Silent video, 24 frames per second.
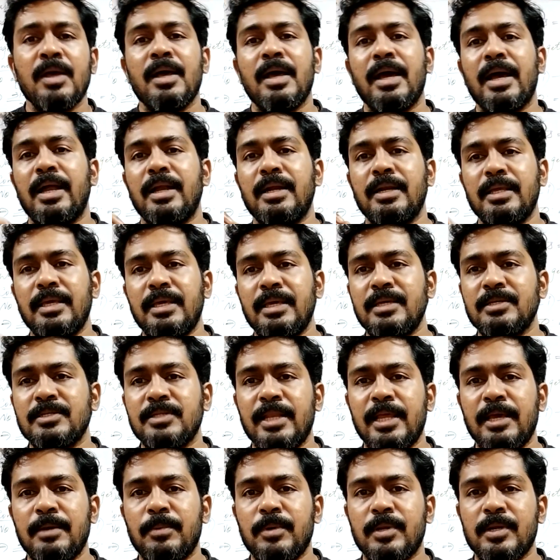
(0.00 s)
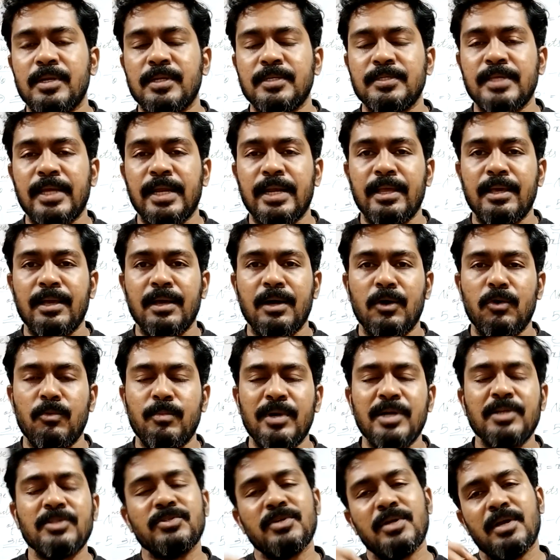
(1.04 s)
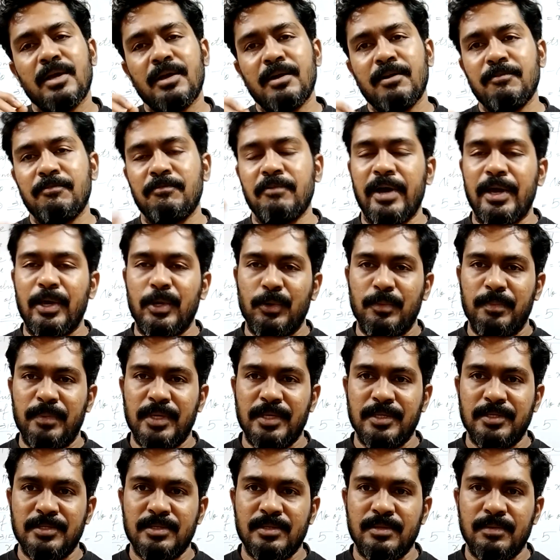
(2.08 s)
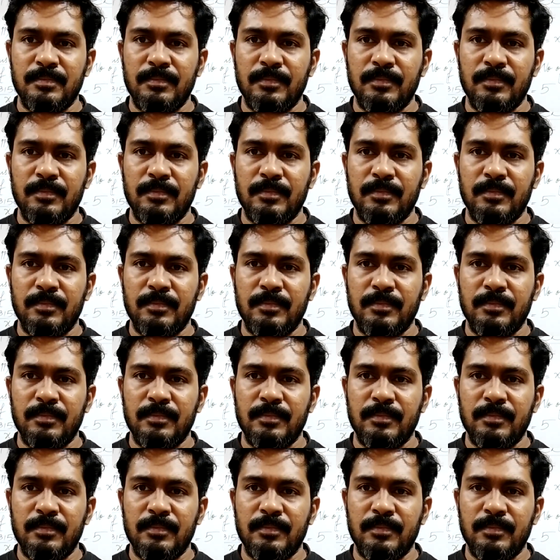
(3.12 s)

and each laborer is getting how much? 5 rupees.